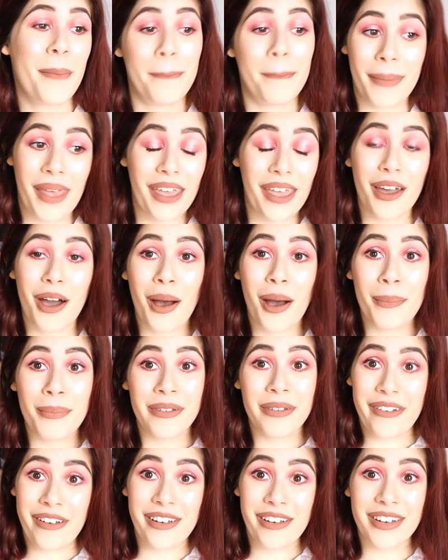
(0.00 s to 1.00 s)
makeup
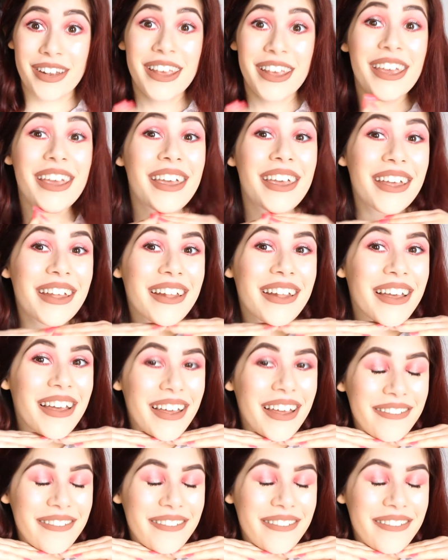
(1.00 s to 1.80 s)
routine